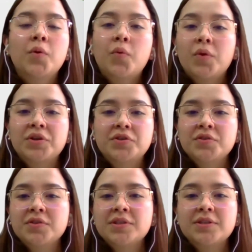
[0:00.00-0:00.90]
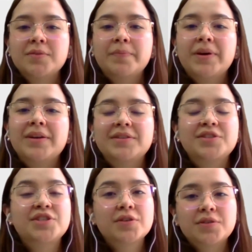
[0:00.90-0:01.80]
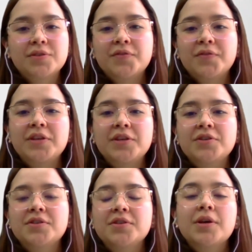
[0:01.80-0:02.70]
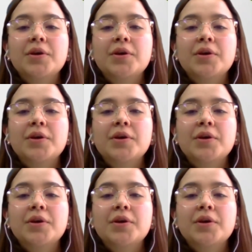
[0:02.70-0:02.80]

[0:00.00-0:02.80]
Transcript: questions, but just to finish,